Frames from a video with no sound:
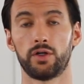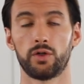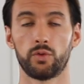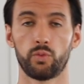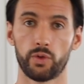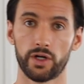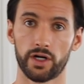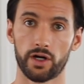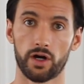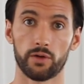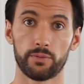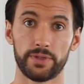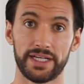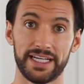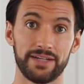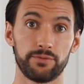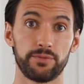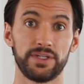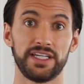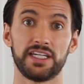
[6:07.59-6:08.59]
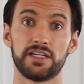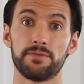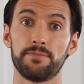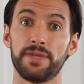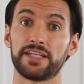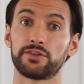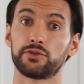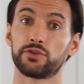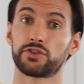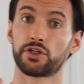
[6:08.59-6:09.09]
Where are we? And we need to
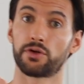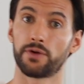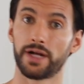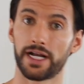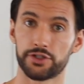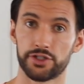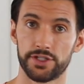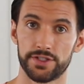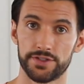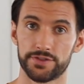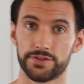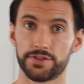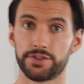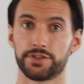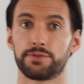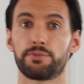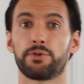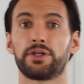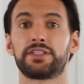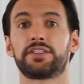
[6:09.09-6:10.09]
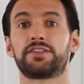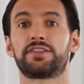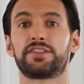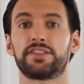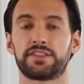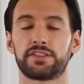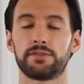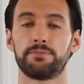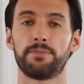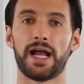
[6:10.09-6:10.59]
make those corrections to bring the
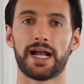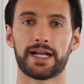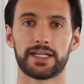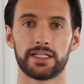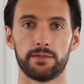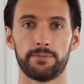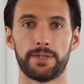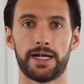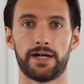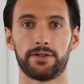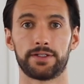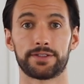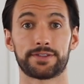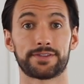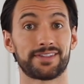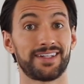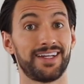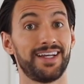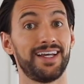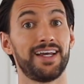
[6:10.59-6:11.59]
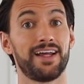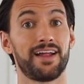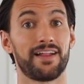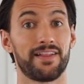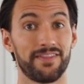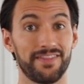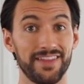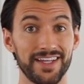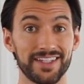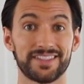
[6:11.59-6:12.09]
system back into balance.
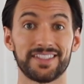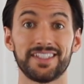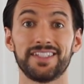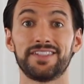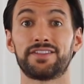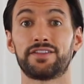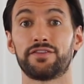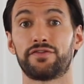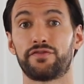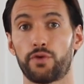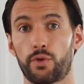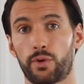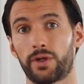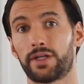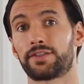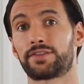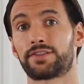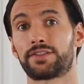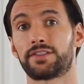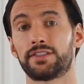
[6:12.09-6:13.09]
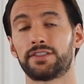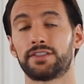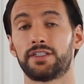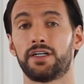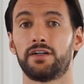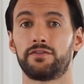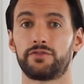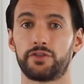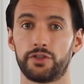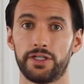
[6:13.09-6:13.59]
This is the forest
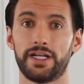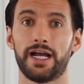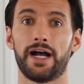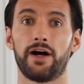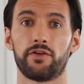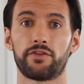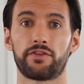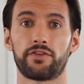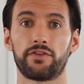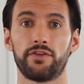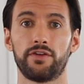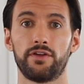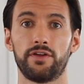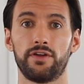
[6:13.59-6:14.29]
of good health.